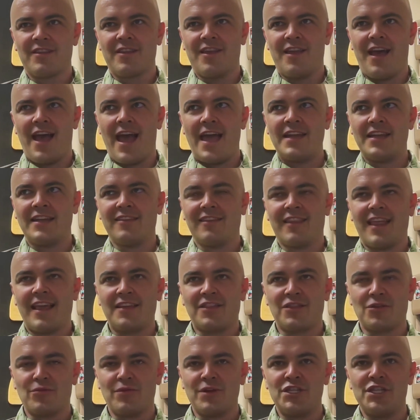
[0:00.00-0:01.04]
I didn't like
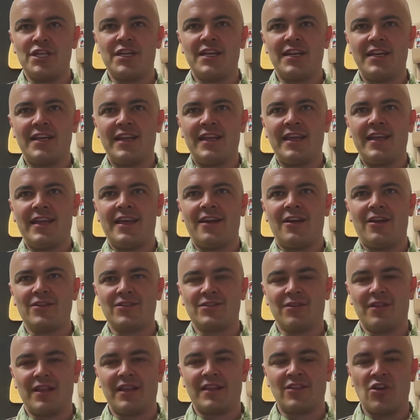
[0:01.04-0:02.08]
the rigidity and
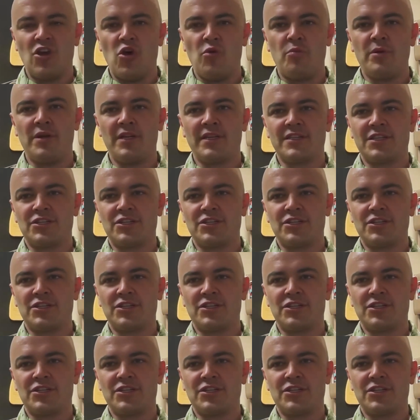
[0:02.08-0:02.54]
also like the openness